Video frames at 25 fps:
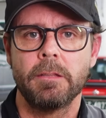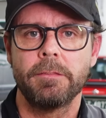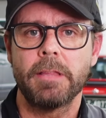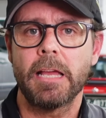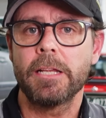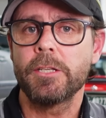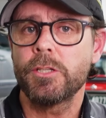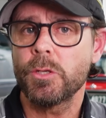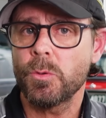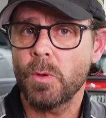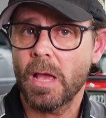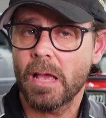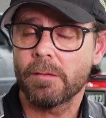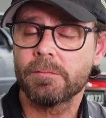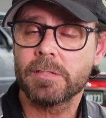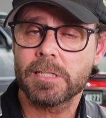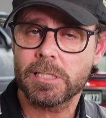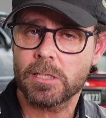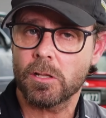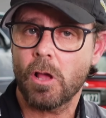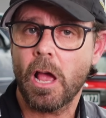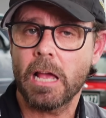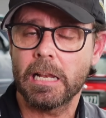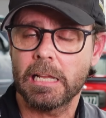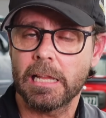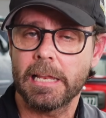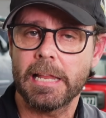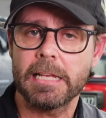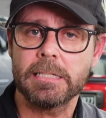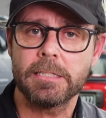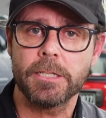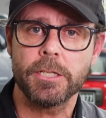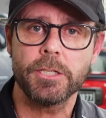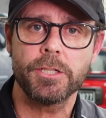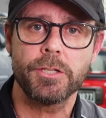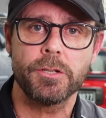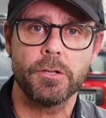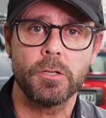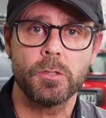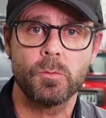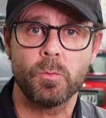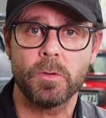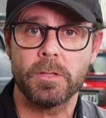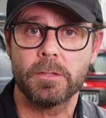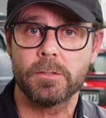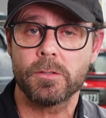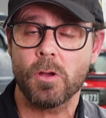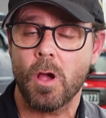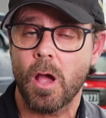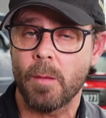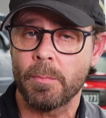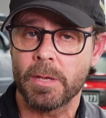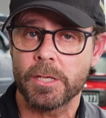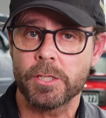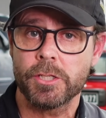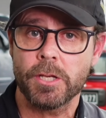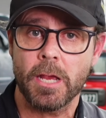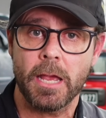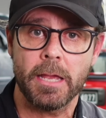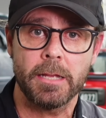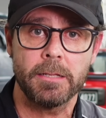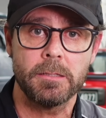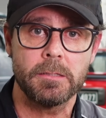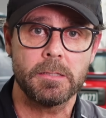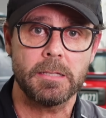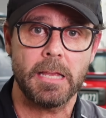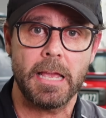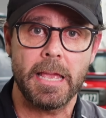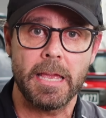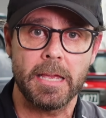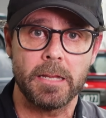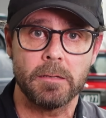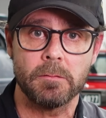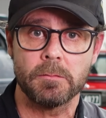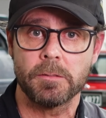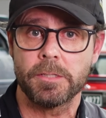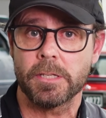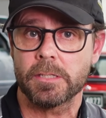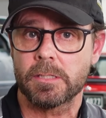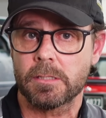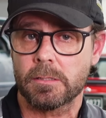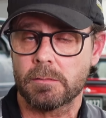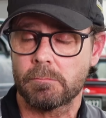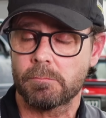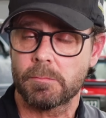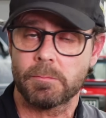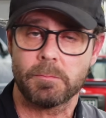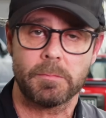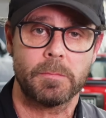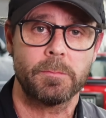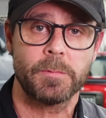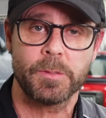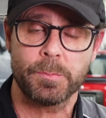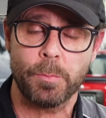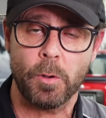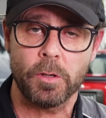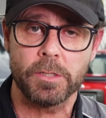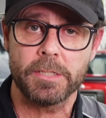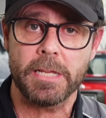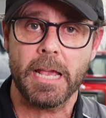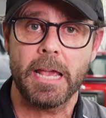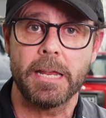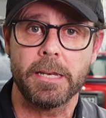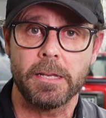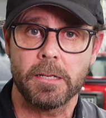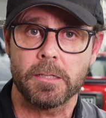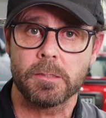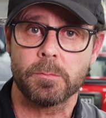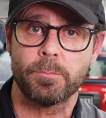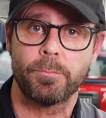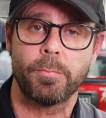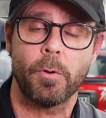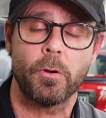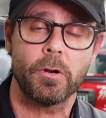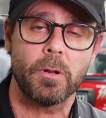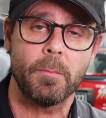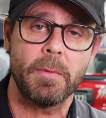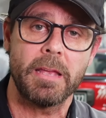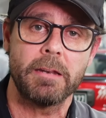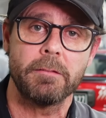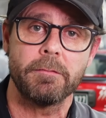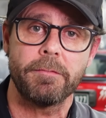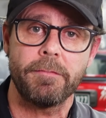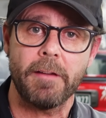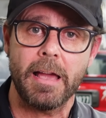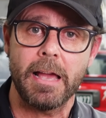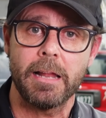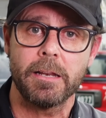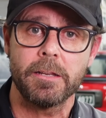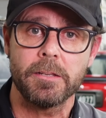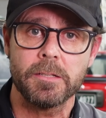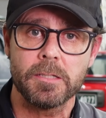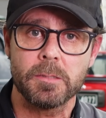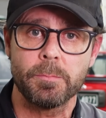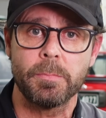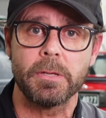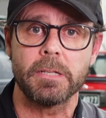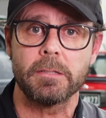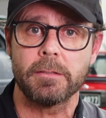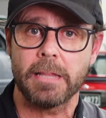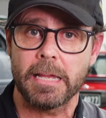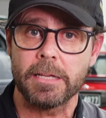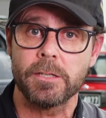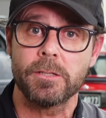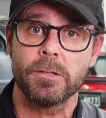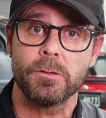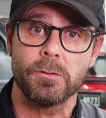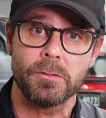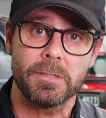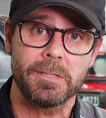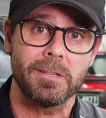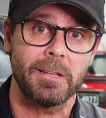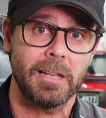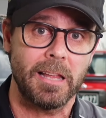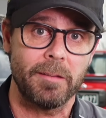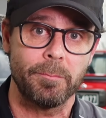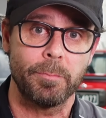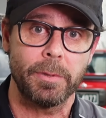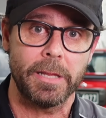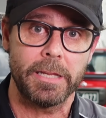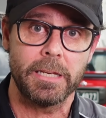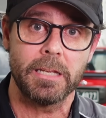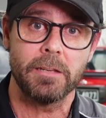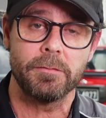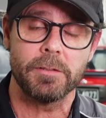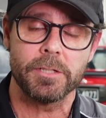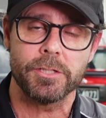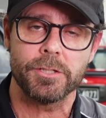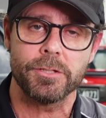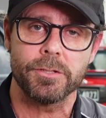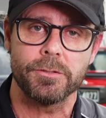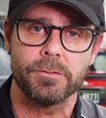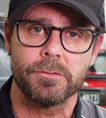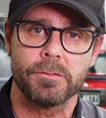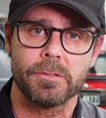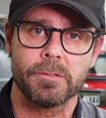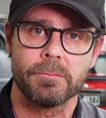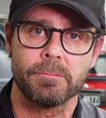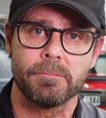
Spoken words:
They do have slightly less issues with timing chains and just spontaneous bottom end failures, but they do still have plenty of issues.